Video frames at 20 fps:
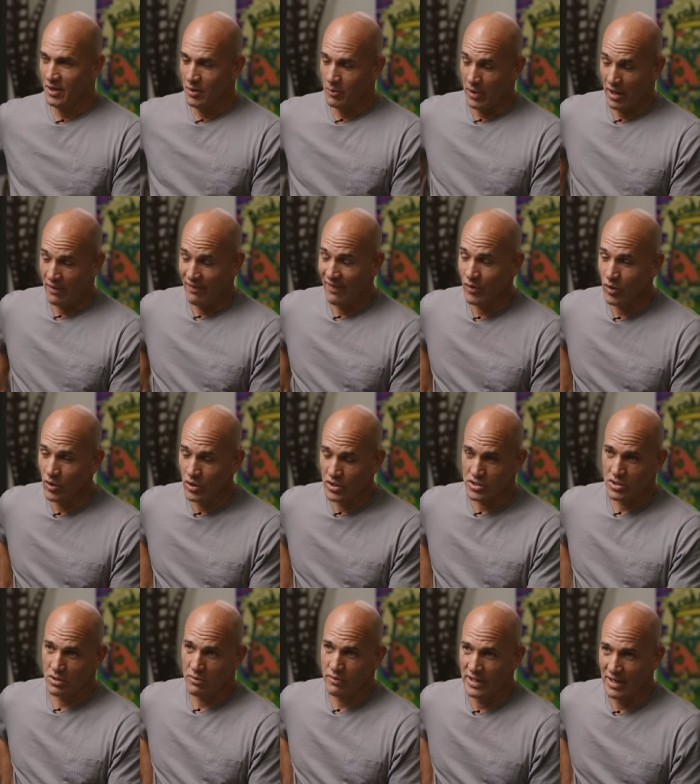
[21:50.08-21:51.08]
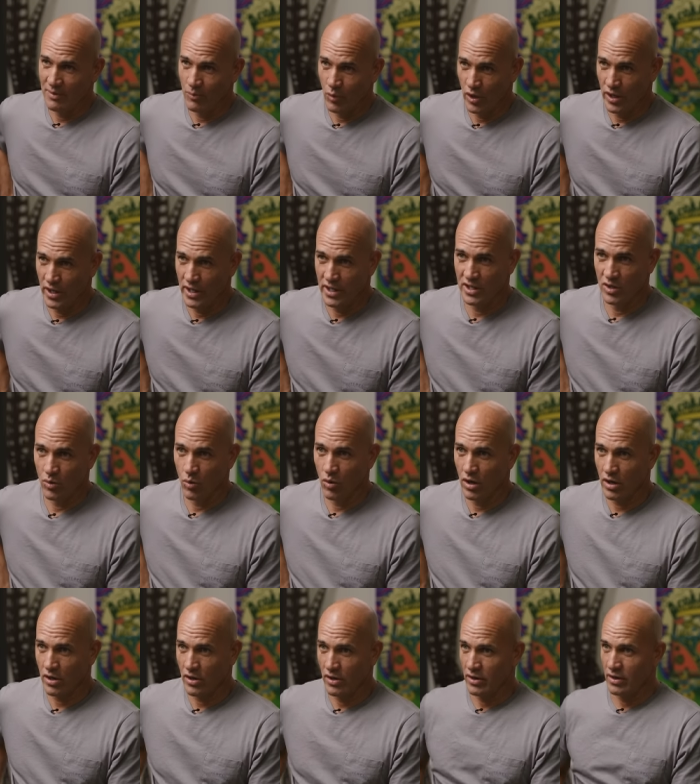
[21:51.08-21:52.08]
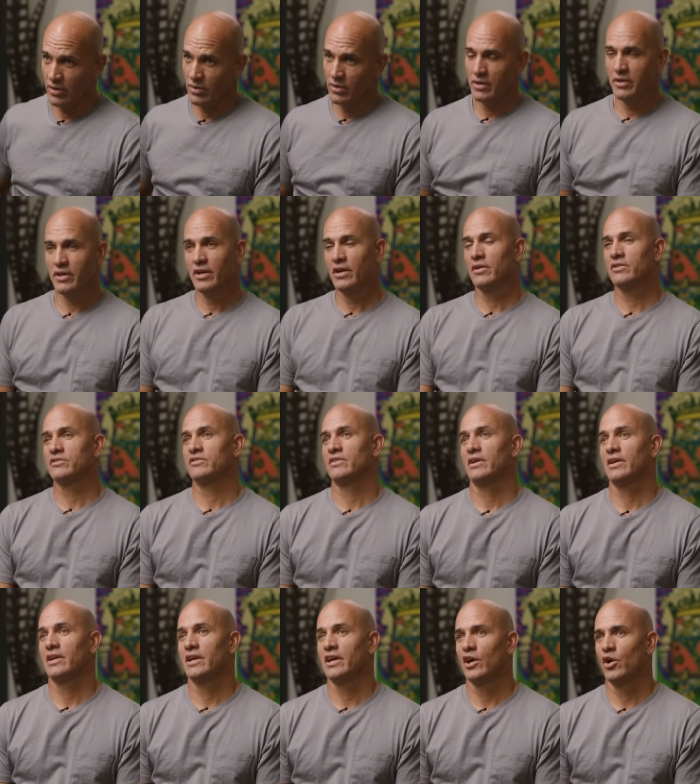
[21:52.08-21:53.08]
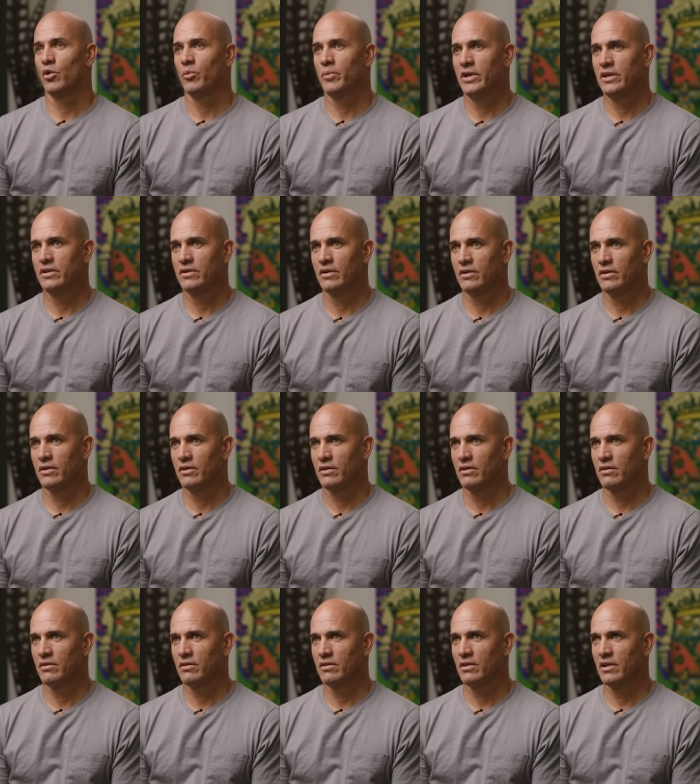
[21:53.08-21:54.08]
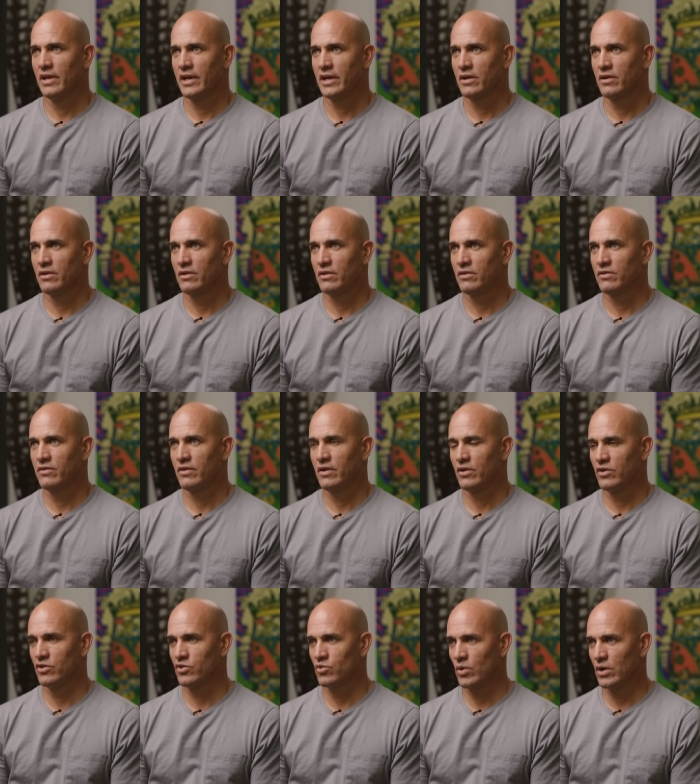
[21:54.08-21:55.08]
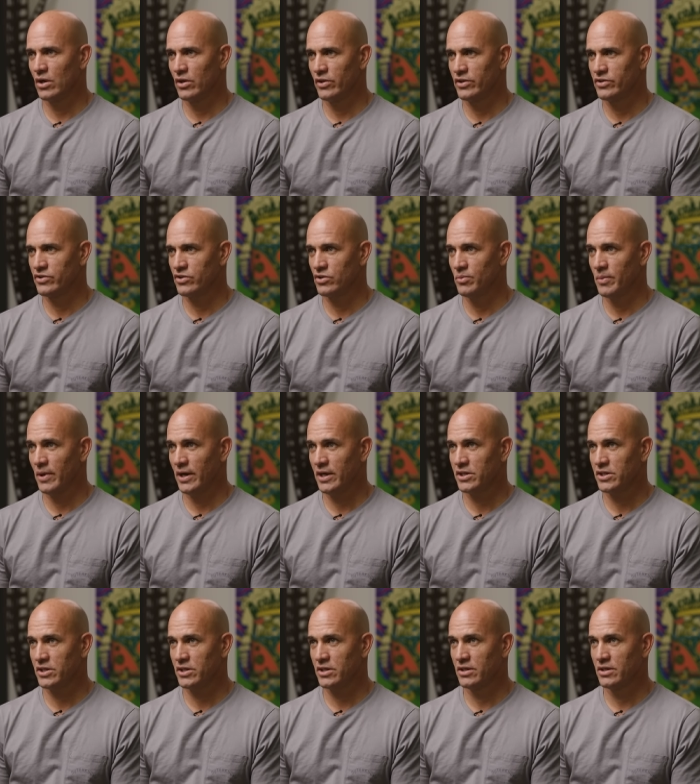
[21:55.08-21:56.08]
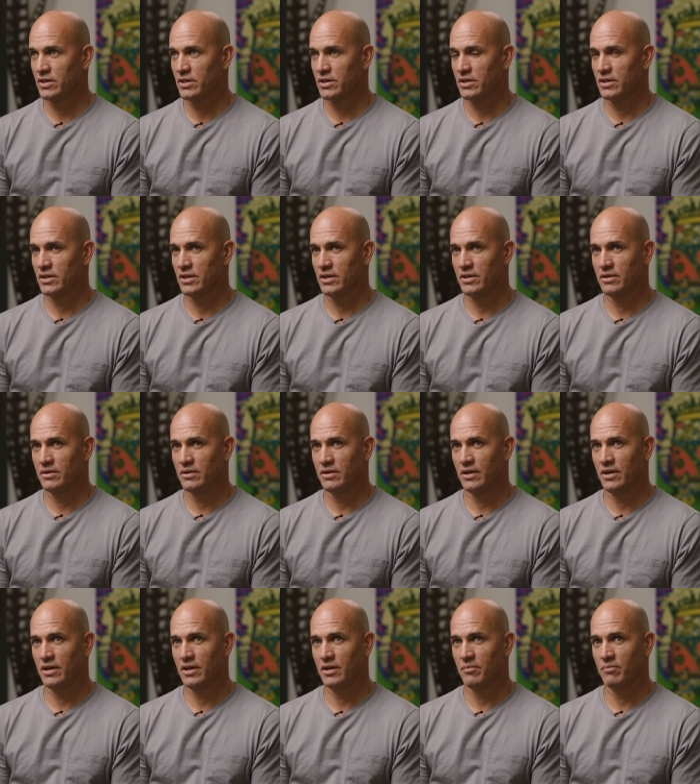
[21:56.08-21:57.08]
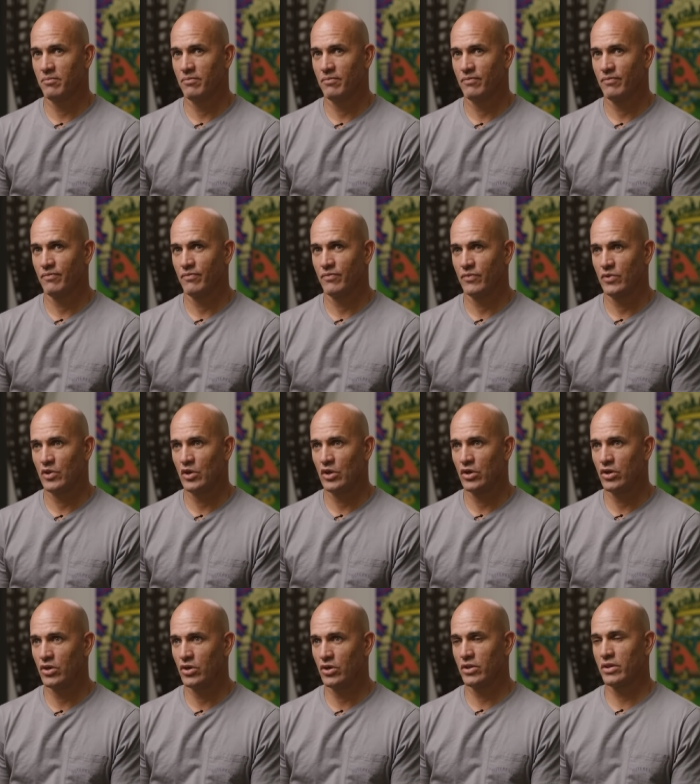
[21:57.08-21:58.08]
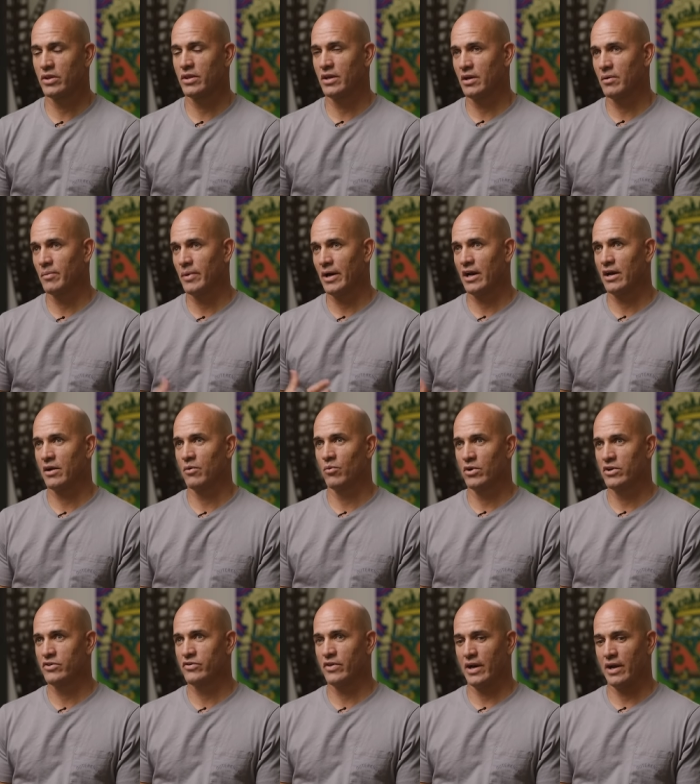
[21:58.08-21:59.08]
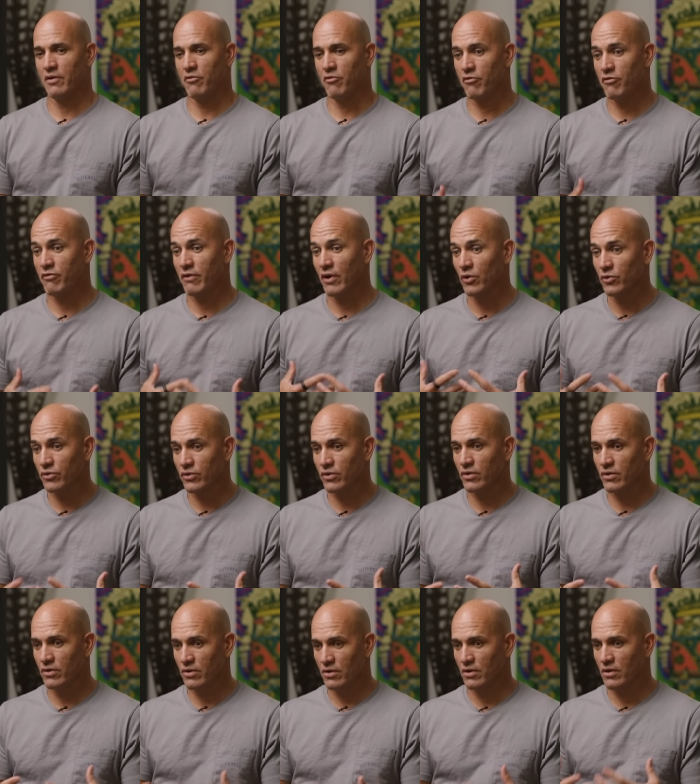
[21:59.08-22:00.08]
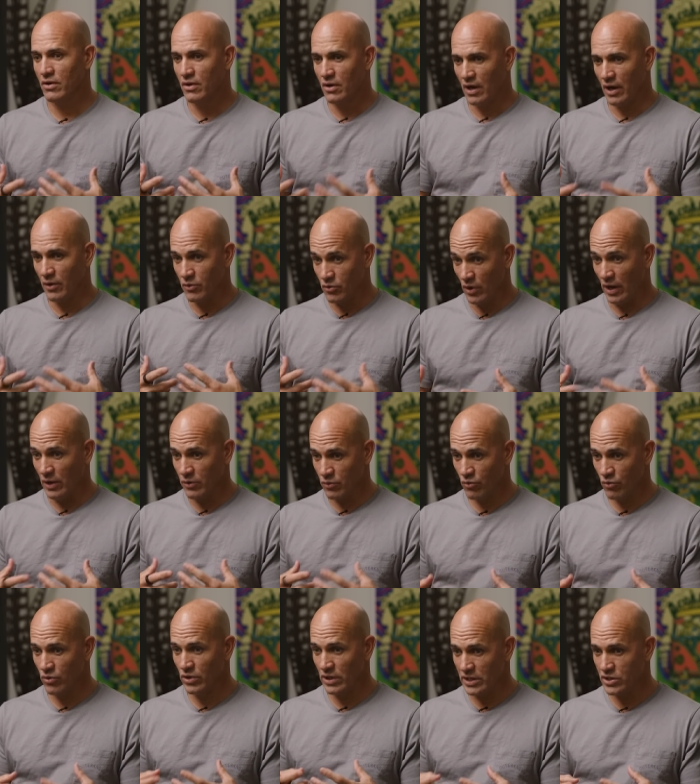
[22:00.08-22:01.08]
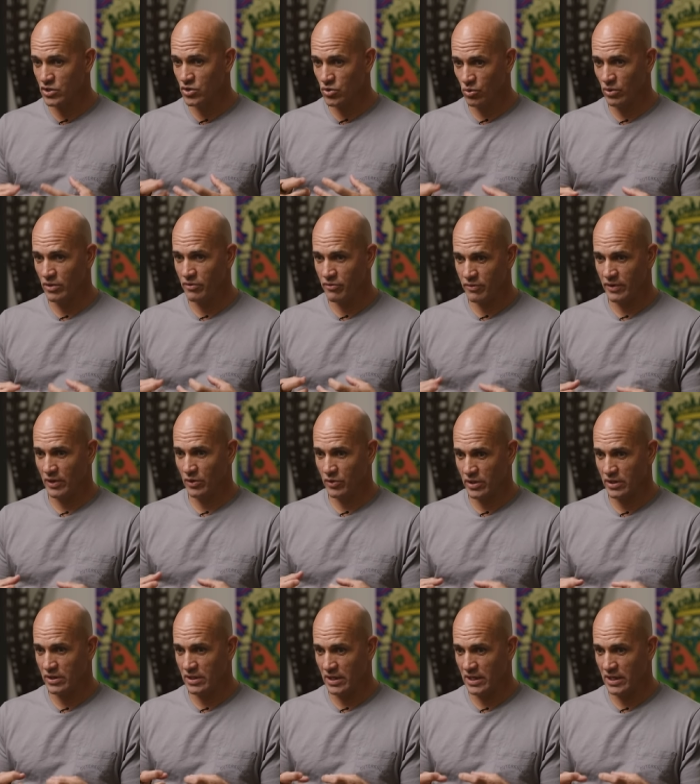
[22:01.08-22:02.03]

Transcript: But I remember going surfing that morning, hitting the water, and going, you know, it's not going to help me to like sit here and dwell on this too much. Um, the good thing about it was that I felt I, I really truly felt that